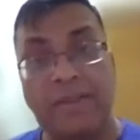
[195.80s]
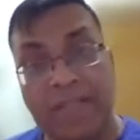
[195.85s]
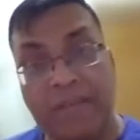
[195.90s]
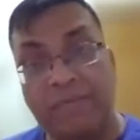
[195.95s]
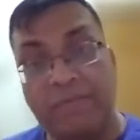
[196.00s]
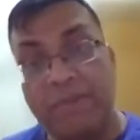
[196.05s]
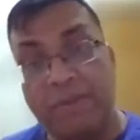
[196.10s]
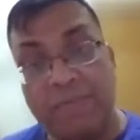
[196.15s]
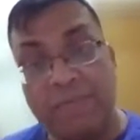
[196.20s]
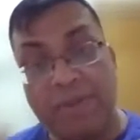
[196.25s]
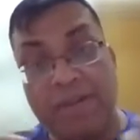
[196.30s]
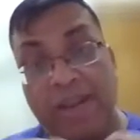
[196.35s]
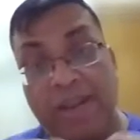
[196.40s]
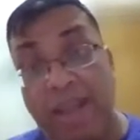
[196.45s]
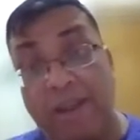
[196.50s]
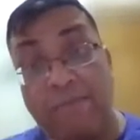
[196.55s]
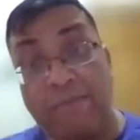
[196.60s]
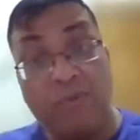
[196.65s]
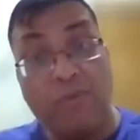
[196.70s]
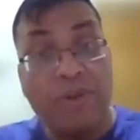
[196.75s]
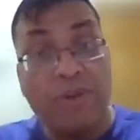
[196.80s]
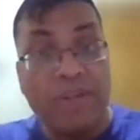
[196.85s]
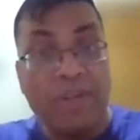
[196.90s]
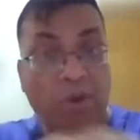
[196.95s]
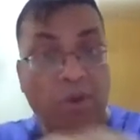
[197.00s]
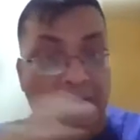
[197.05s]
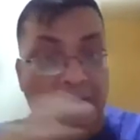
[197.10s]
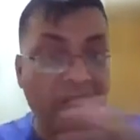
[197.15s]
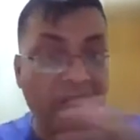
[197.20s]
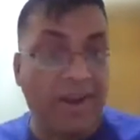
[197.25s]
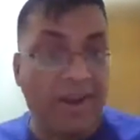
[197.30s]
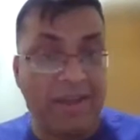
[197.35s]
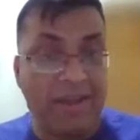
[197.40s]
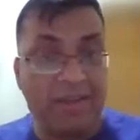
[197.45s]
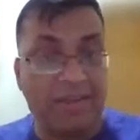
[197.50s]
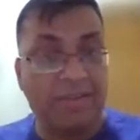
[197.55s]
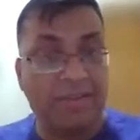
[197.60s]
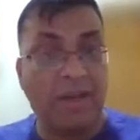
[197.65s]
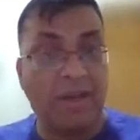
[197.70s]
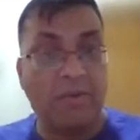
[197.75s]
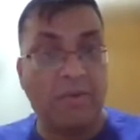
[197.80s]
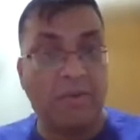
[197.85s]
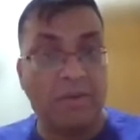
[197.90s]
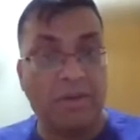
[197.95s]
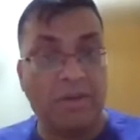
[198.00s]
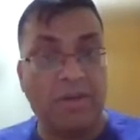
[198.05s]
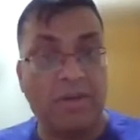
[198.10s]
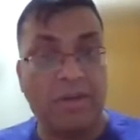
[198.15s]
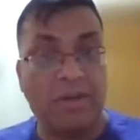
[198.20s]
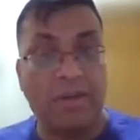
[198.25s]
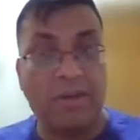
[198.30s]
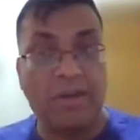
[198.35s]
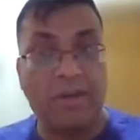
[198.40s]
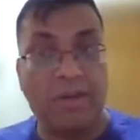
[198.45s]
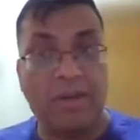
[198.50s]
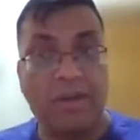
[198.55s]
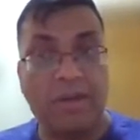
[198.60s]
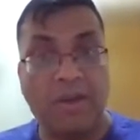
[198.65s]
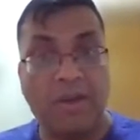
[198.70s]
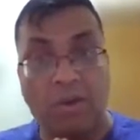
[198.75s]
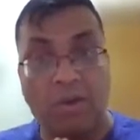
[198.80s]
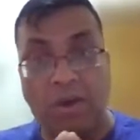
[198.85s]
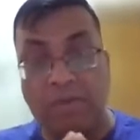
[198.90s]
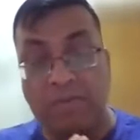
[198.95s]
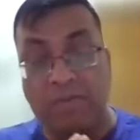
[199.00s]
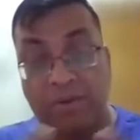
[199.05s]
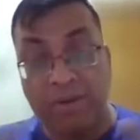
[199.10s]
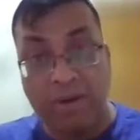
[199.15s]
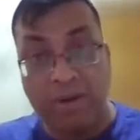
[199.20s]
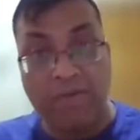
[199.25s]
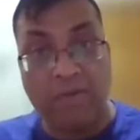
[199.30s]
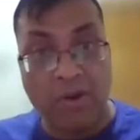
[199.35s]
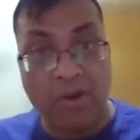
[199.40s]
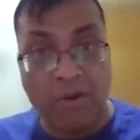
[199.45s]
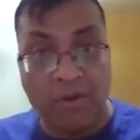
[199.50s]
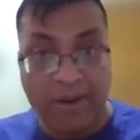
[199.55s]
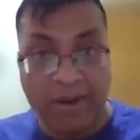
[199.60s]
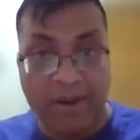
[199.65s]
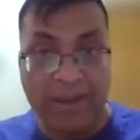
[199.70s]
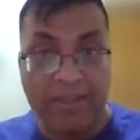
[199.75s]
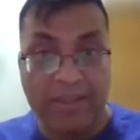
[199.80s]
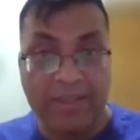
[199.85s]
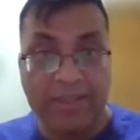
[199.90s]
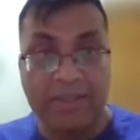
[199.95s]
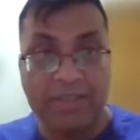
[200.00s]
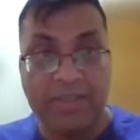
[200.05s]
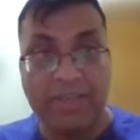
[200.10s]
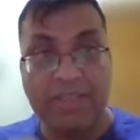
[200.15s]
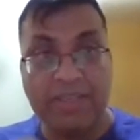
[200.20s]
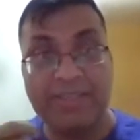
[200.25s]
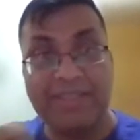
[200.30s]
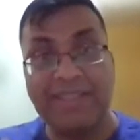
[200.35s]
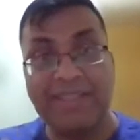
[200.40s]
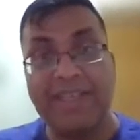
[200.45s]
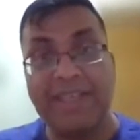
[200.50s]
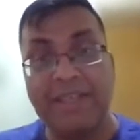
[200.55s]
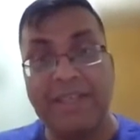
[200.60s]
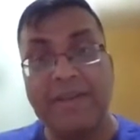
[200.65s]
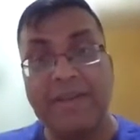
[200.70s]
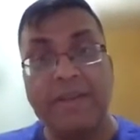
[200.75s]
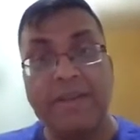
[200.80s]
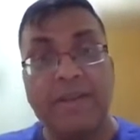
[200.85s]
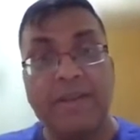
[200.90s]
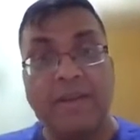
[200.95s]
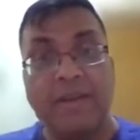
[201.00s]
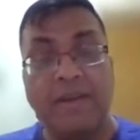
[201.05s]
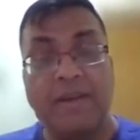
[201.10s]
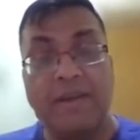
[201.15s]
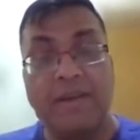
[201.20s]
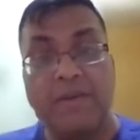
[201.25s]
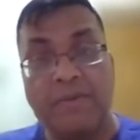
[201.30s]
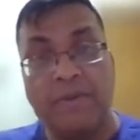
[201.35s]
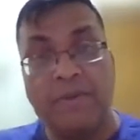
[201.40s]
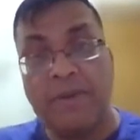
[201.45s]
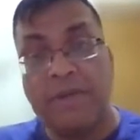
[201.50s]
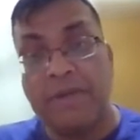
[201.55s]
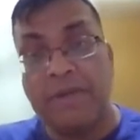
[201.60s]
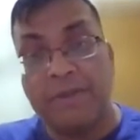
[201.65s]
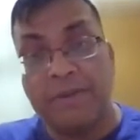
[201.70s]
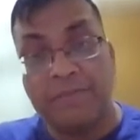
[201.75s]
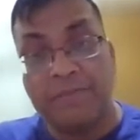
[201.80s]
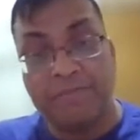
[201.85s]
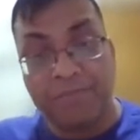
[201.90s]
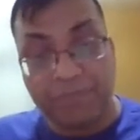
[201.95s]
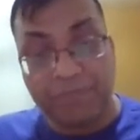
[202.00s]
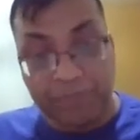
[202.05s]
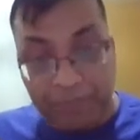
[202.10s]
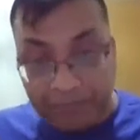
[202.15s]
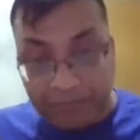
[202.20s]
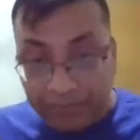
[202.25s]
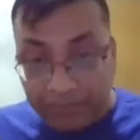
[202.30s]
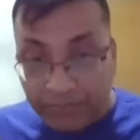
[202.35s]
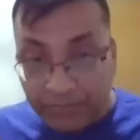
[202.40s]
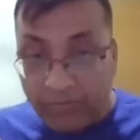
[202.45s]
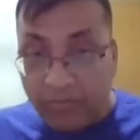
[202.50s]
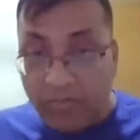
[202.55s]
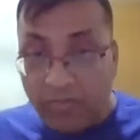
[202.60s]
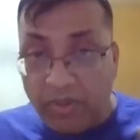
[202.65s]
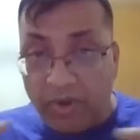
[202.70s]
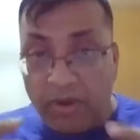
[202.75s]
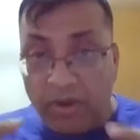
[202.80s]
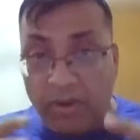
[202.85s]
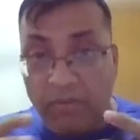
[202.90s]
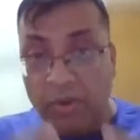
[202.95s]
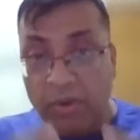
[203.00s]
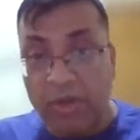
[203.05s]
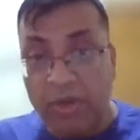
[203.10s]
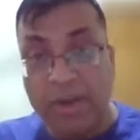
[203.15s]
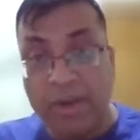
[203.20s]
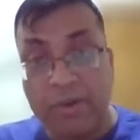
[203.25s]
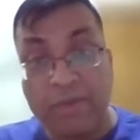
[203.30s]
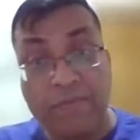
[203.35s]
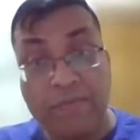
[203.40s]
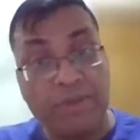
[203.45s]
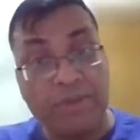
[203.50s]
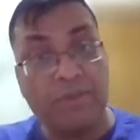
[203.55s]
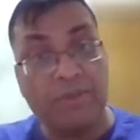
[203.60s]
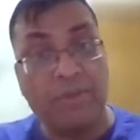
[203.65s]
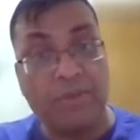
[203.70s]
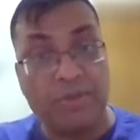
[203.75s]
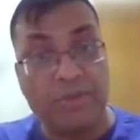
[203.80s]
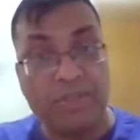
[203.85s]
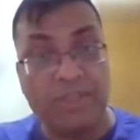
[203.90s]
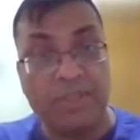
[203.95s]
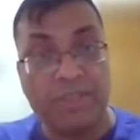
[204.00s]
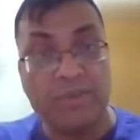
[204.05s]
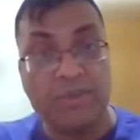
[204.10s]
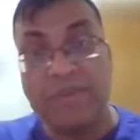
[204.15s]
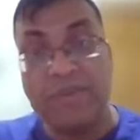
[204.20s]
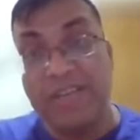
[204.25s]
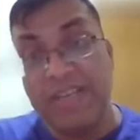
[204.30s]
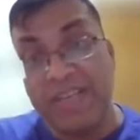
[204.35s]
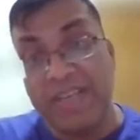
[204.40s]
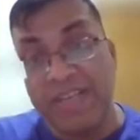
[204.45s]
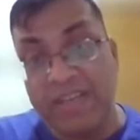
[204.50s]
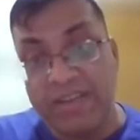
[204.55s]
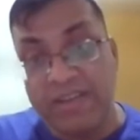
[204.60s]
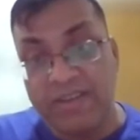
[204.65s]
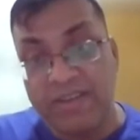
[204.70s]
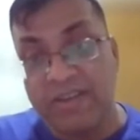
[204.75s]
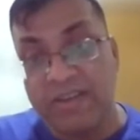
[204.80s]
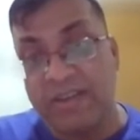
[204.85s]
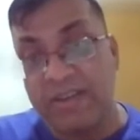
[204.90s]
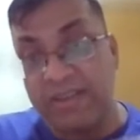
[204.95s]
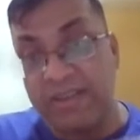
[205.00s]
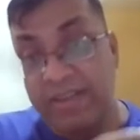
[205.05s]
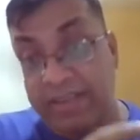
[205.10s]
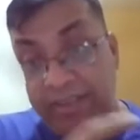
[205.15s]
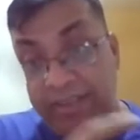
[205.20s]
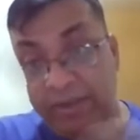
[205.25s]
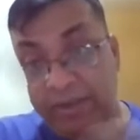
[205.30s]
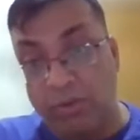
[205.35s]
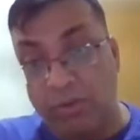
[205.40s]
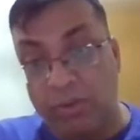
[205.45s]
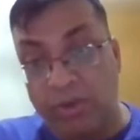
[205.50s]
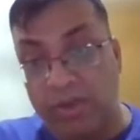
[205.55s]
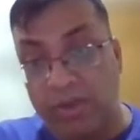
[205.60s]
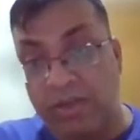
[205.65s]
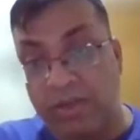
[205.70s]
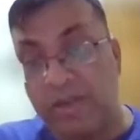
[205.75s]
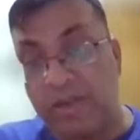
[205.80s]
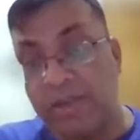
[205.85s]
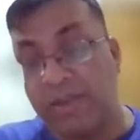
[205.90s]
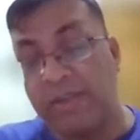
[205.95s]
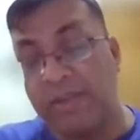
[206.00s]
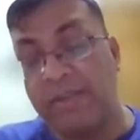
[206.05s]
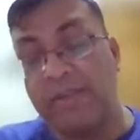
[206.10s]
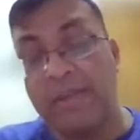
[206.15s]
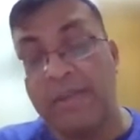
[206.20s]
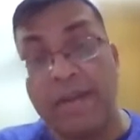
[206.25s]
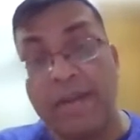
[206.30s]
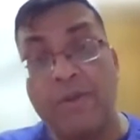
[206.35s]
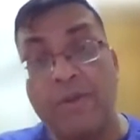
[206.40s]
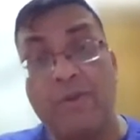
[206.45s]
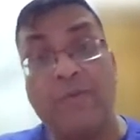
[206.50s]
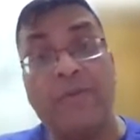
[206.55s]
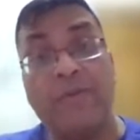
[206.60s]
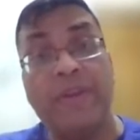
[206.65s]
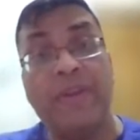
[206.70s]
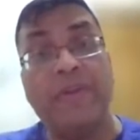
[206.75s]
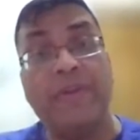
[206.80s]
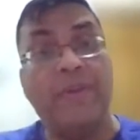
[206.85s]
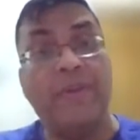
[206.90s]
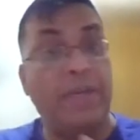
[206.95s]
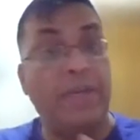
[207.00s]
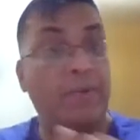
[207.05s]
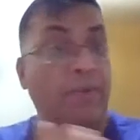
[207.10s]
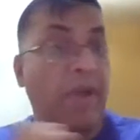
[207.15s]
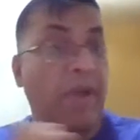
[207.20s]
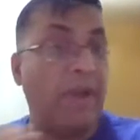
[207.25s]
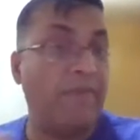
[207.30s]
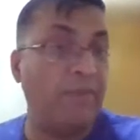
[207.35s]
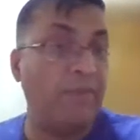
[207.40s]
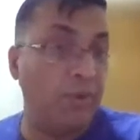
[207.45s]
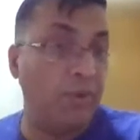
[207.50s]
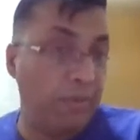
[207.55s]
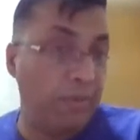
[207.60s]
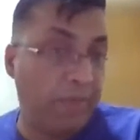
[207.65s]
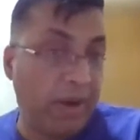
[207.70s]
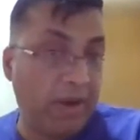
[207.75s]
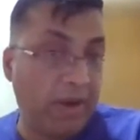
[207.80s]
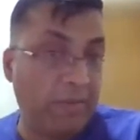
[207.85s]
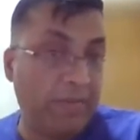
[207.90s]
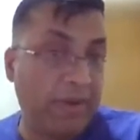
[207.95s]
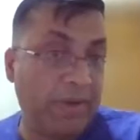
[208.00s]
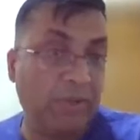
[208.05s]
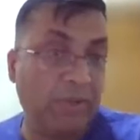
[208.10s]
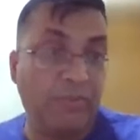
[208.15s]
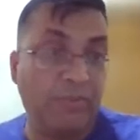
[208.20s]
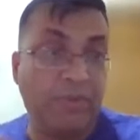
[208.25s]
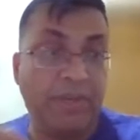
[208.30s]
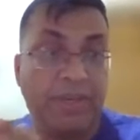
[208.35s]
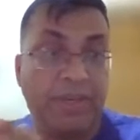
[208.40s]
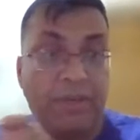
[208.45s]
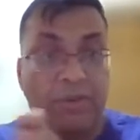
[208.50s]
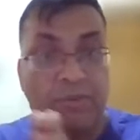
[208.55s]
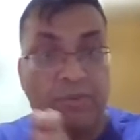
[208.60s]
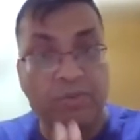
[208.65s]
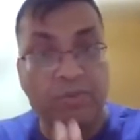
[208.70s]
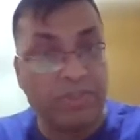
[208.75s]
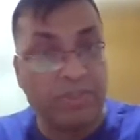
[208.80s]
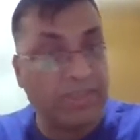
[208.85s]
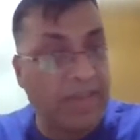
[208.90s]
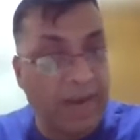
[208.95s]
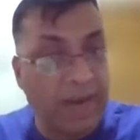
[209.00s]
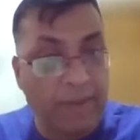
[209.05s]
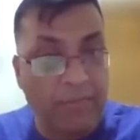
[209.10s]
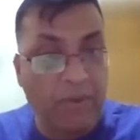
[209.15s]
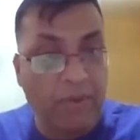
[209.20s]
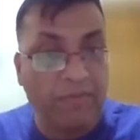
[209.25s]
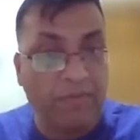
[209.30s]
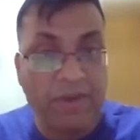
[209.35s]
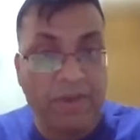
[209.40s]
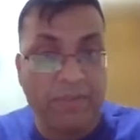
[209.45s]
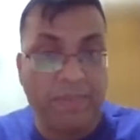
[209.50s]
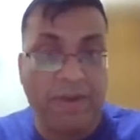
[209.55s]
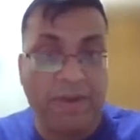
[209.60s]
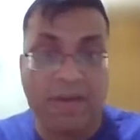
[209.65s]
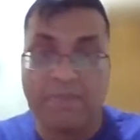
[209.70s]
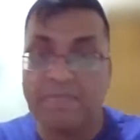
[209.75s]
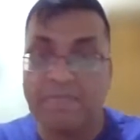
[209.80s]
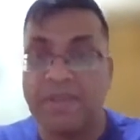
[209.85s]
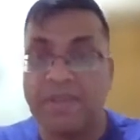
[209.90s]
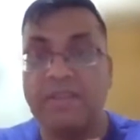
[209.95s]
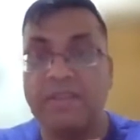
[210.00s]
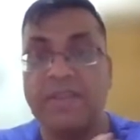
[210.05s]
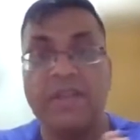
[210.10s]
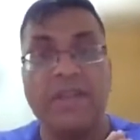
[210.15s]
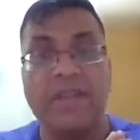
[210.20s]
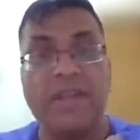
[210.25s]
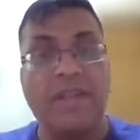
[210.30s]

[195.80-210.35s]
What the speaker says: Then we may have to reorganize our organization and see uh, um, what kind of resources do we need in total, and do we need to have new departments, do we need to scrap off the departments?